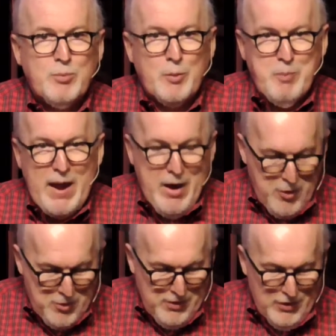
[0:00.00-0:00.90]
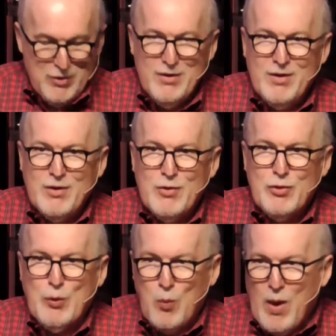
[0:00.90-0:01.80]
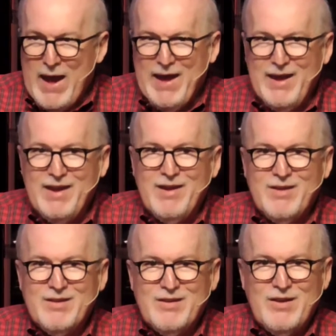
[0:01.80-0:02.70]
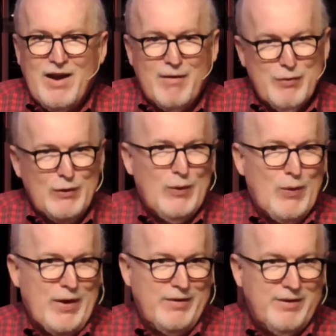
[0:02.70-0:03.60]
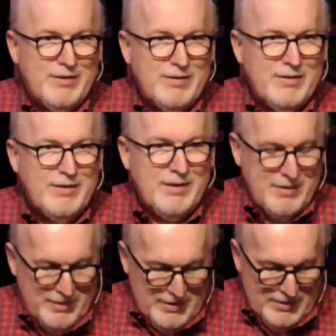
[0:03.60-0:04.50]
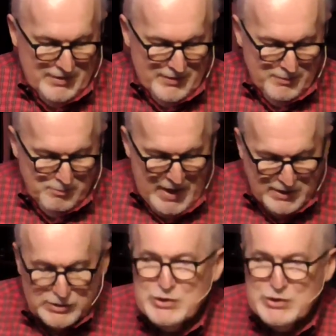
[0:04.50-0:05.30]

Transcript: prepare the way of the Lord, make